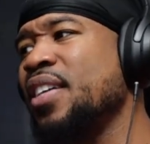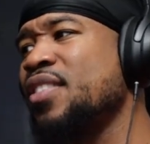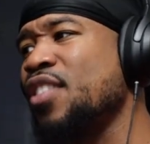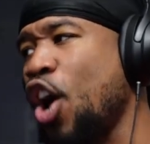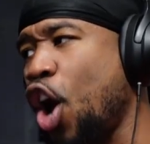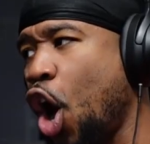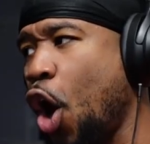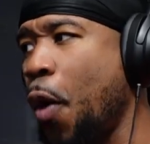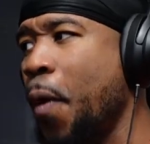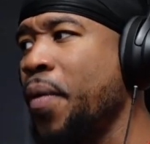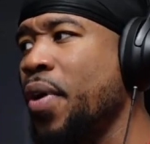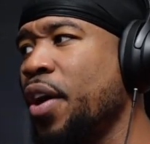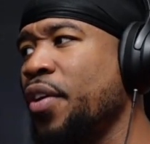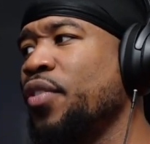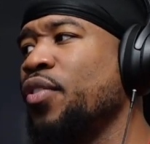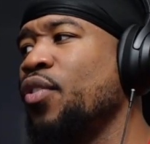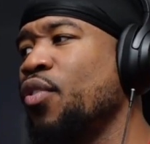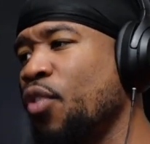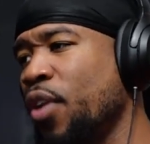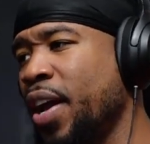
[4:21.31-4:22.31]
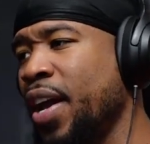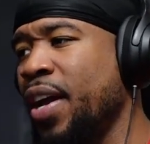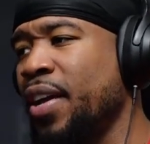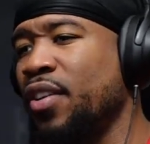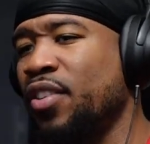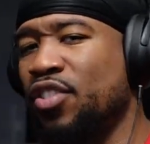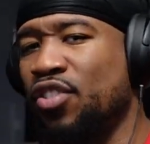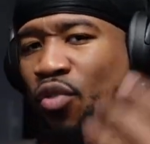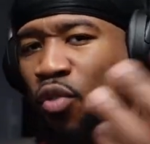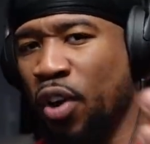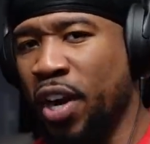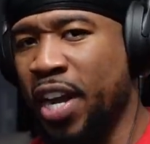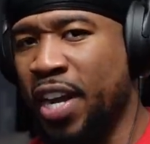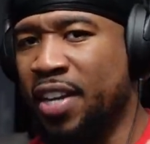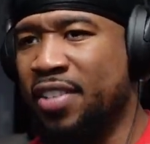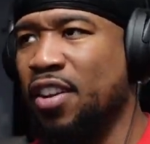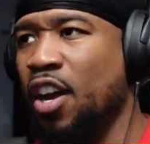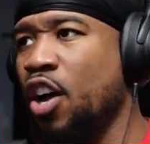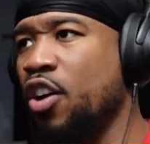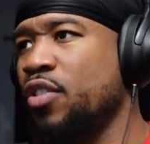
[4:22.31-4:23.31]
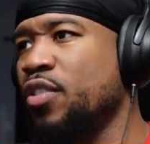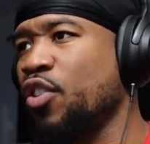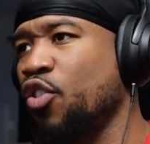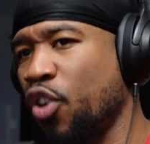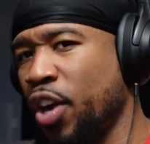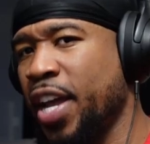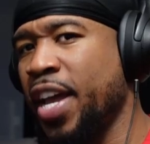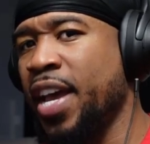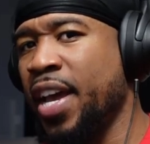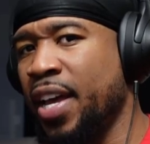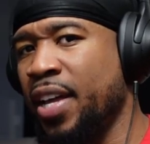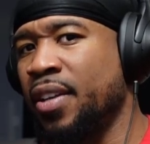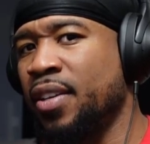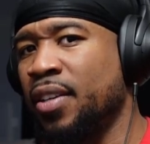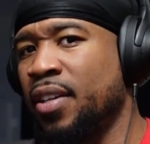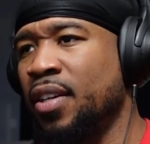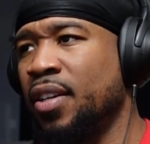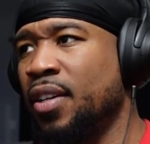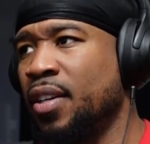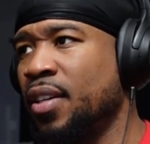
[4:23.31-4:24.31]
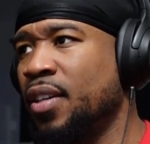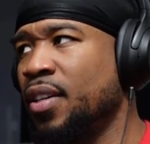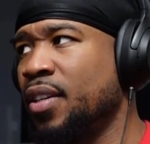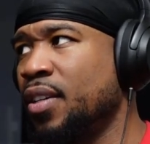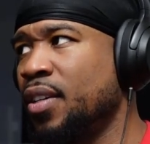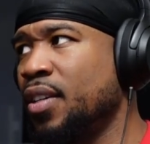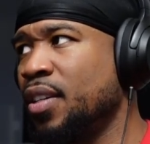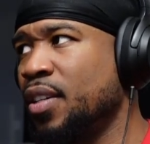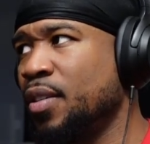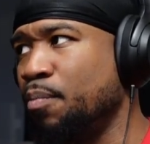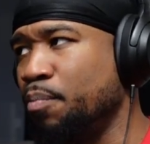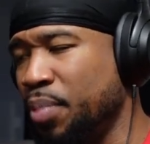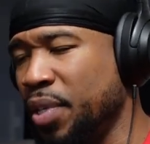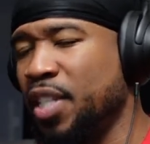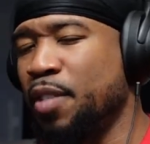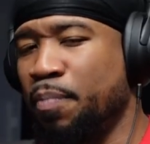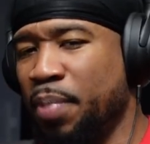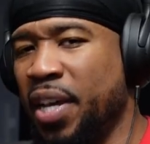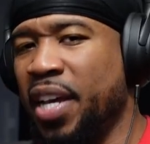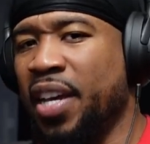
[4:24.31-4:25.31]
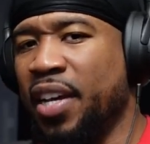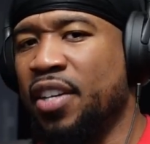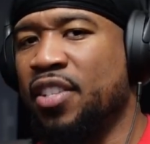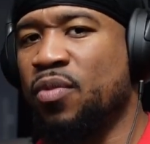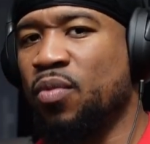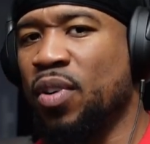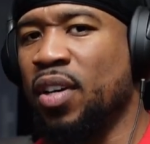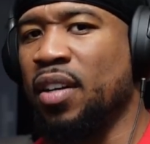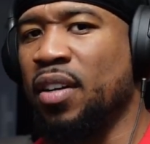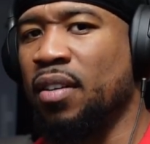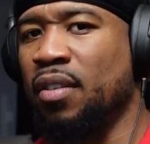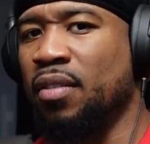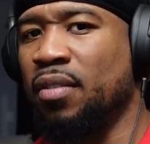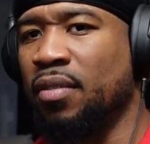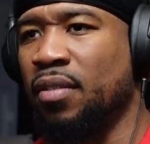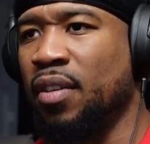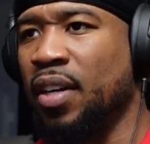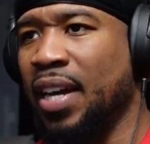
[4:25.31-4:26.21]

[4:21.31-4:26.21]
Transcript: It's Ariana Grande the grand because grand's off grand is big as well.